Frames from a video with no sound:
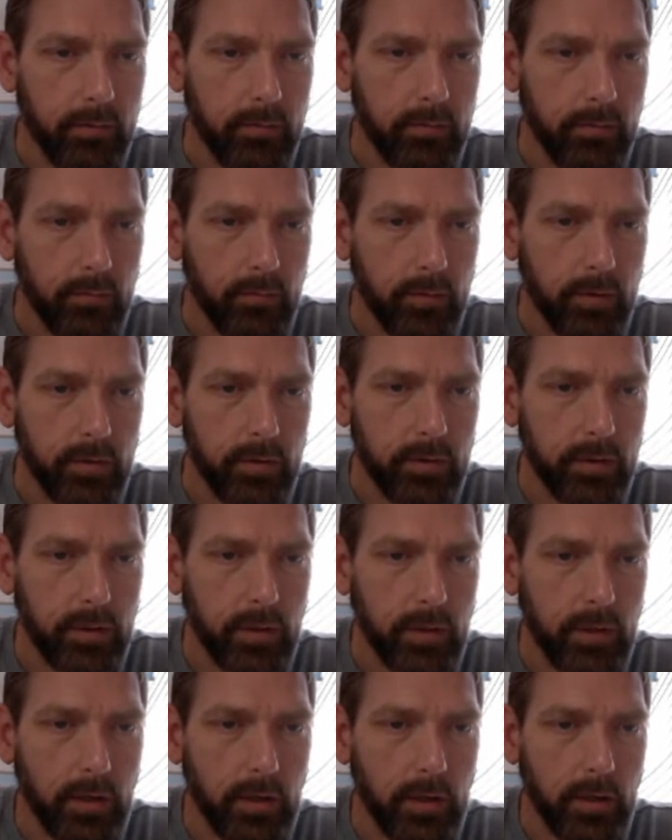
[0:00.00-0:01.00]
We
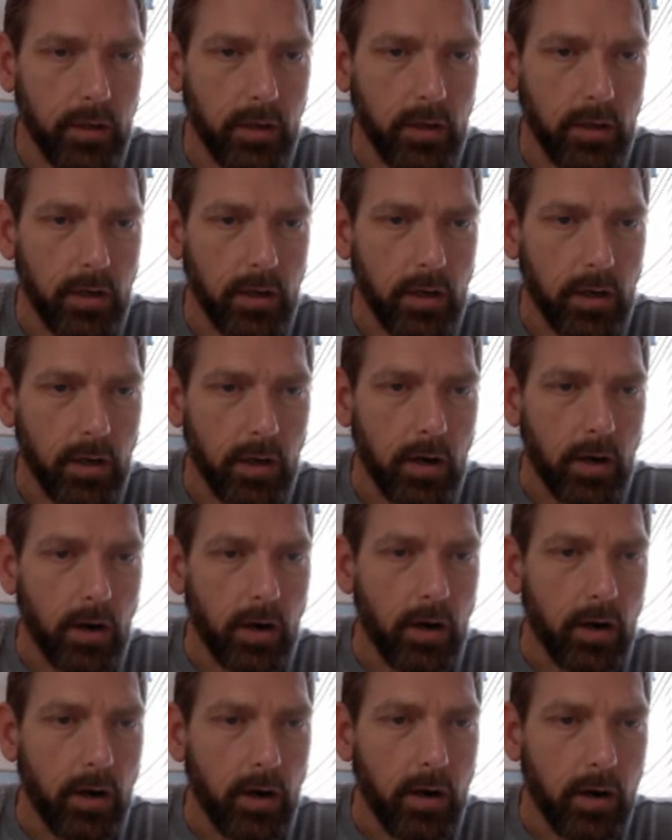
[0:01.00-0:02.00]
see
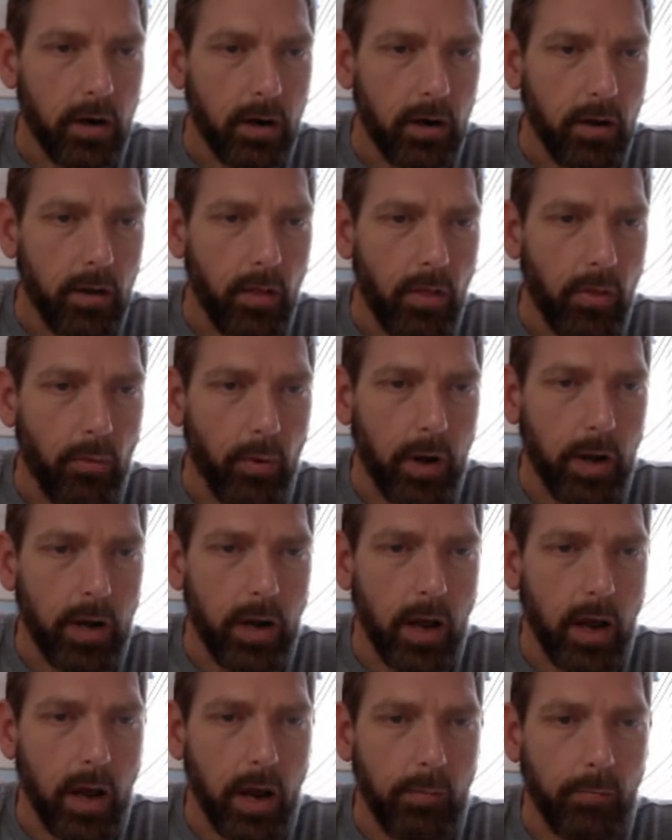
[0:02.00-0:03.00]

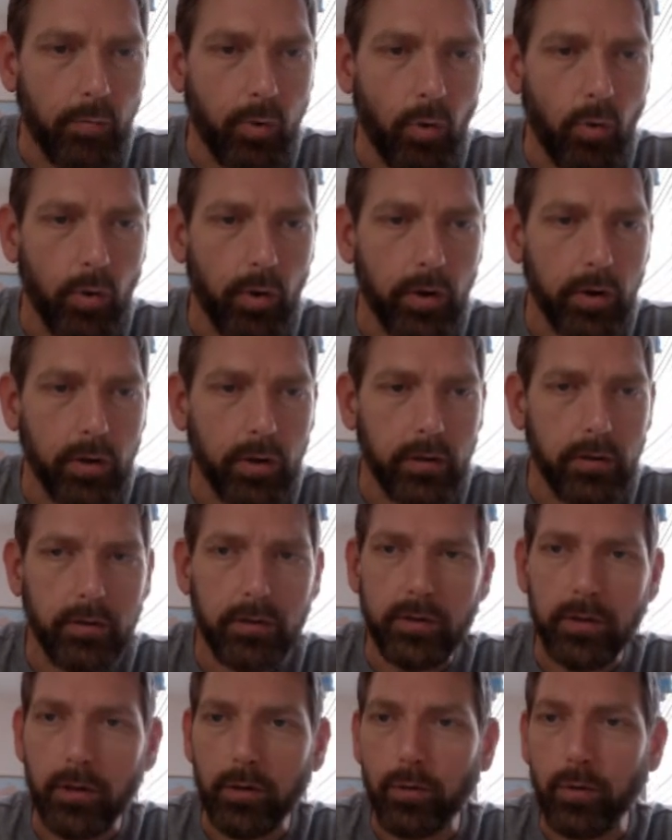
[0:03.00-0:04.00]

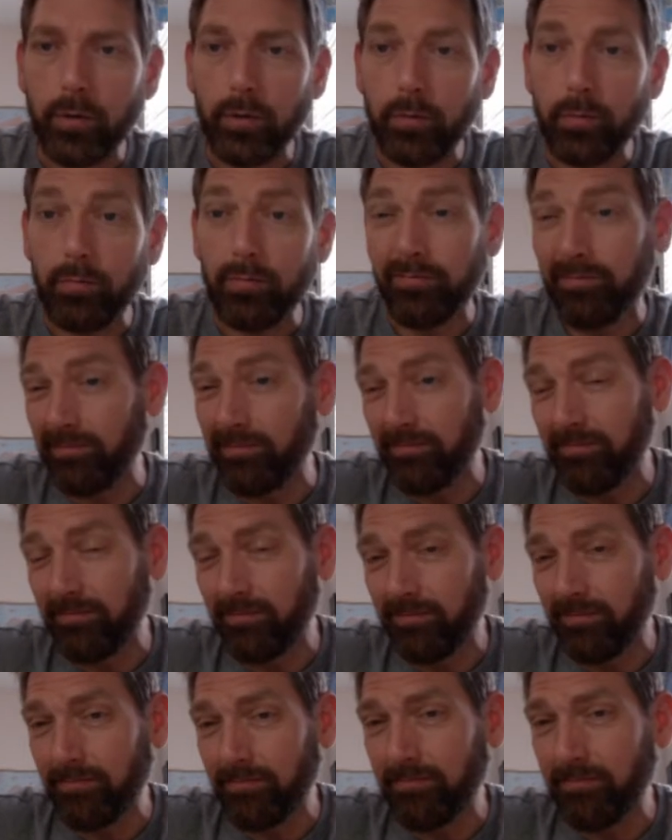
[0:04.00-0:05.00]

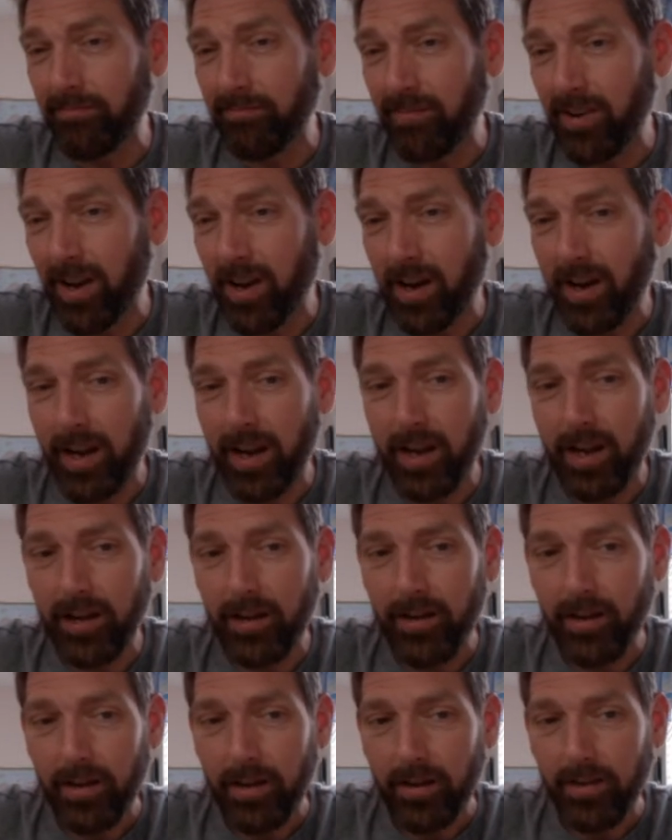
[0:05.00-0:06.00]
39.098.
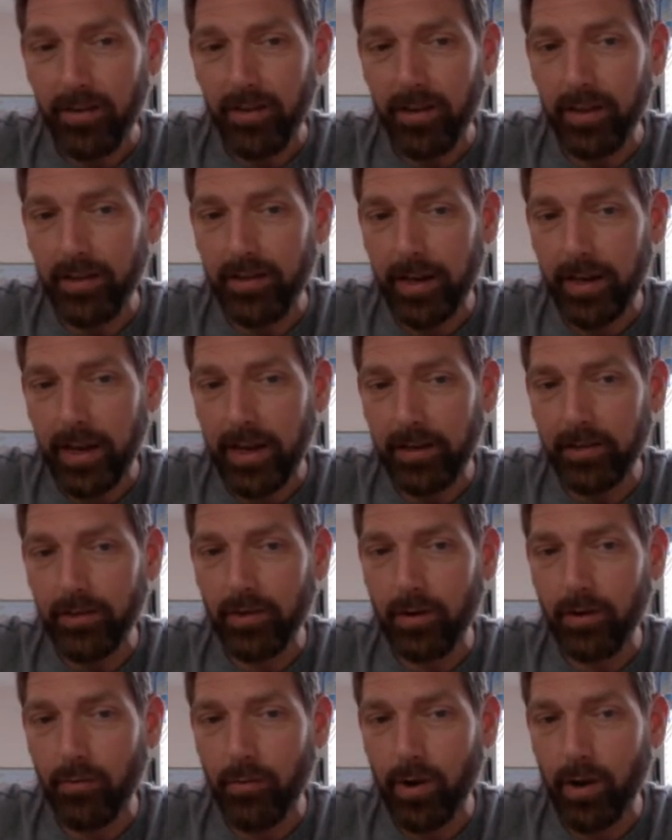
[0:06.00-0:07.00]
This 8 is going to
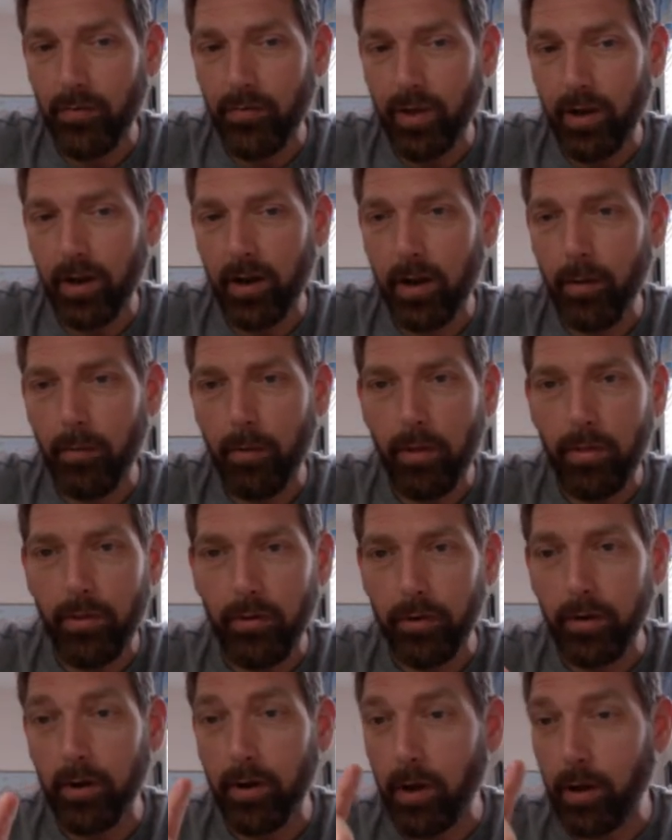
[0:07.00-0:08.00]
round that up,
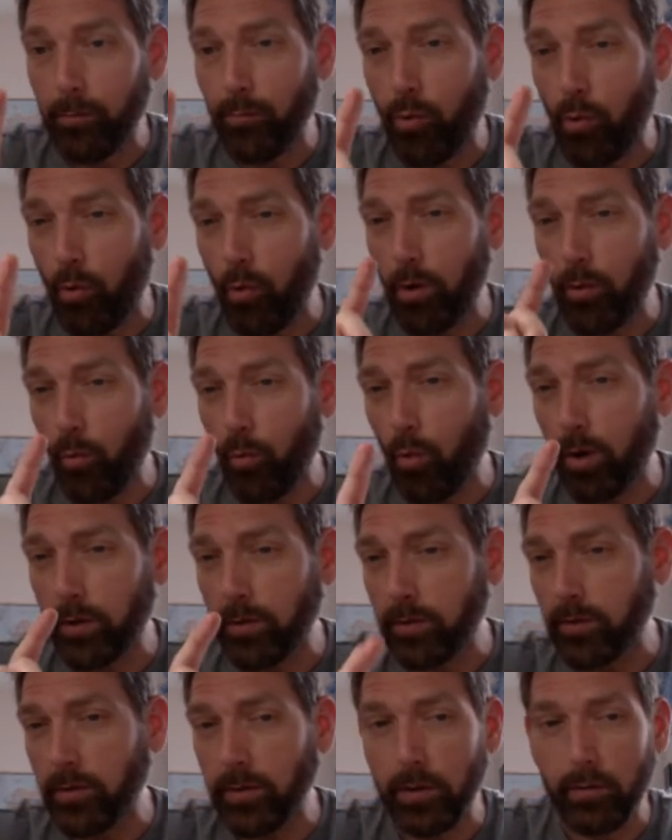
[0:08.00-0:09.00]

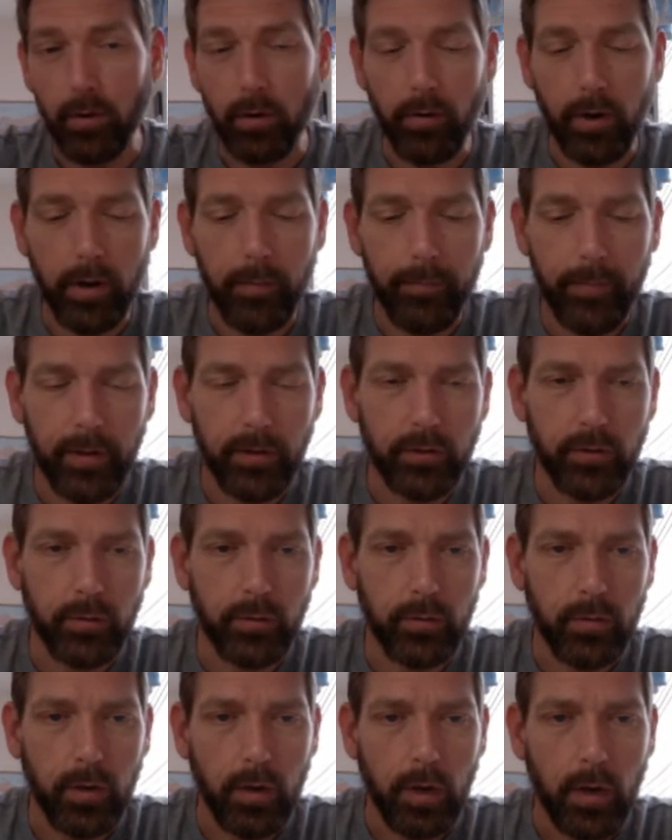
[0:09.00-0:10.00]
39.10, right? That's
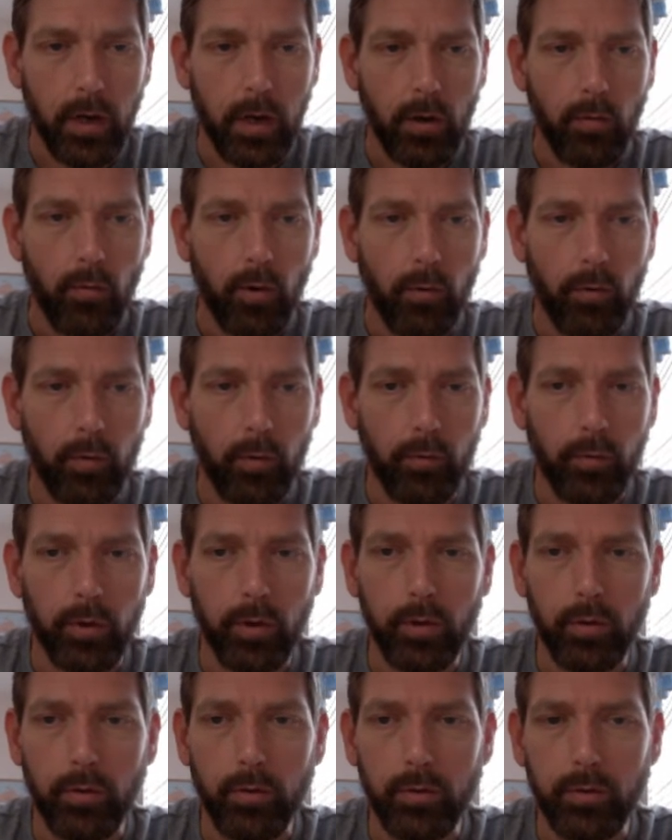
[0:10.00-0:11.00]
what we will
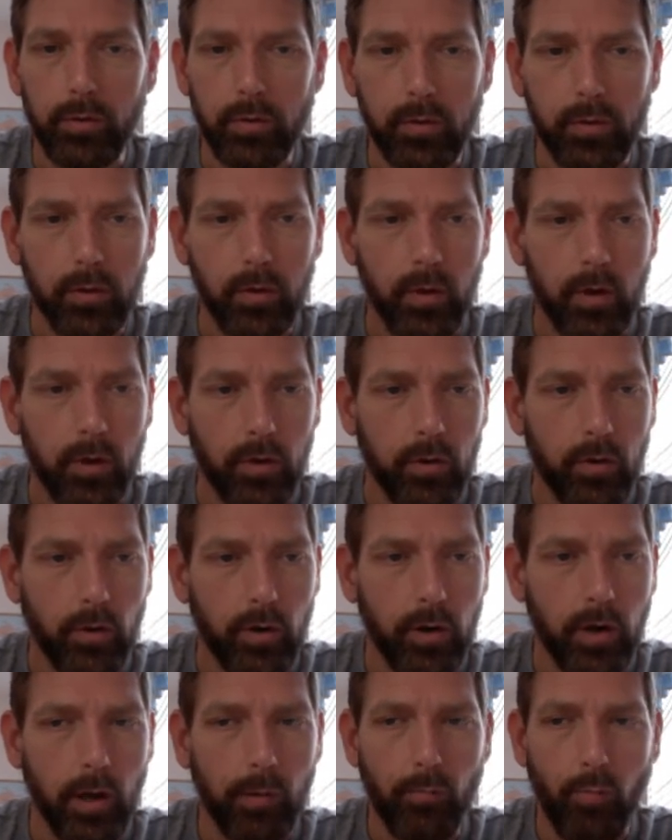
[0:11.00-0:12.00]
use,
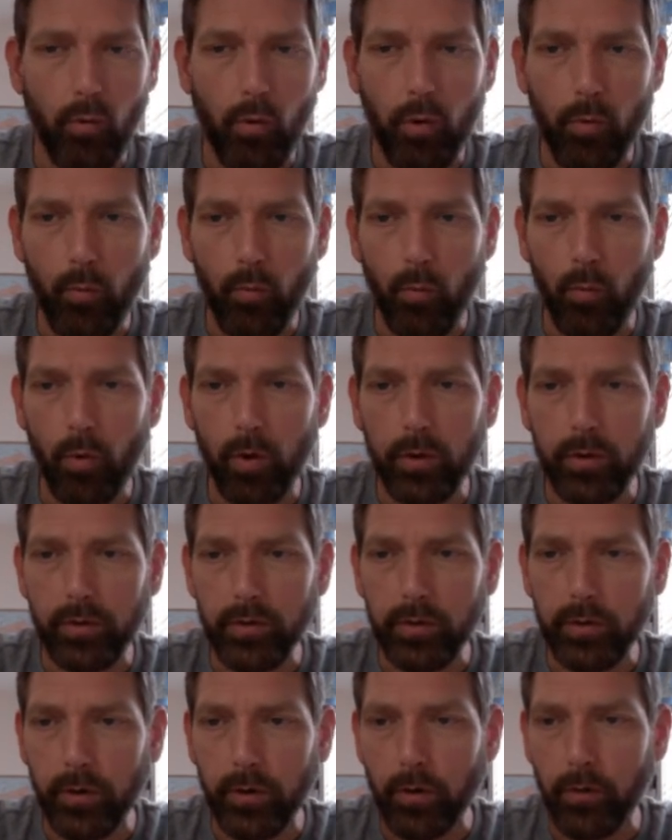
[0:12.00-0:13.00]

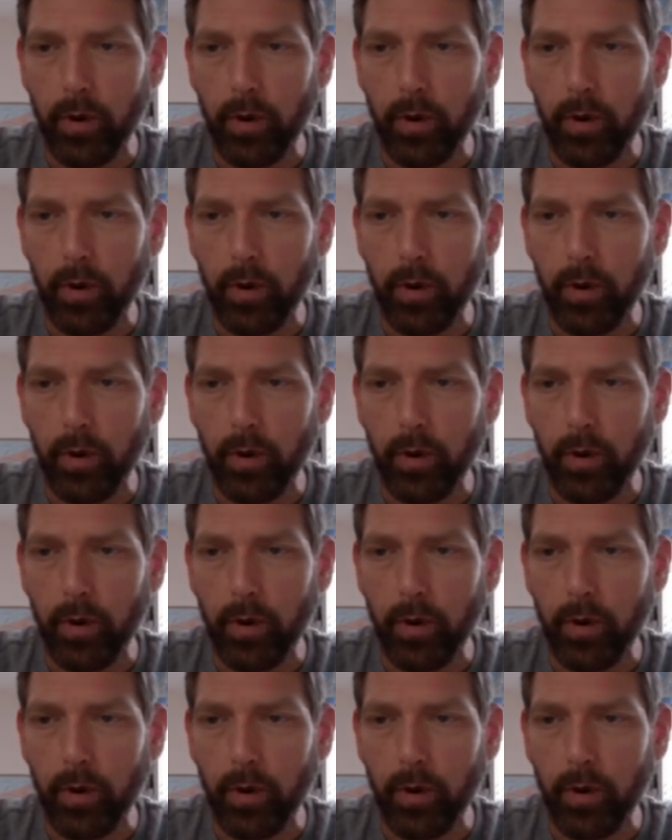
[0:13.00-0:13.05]
39.10.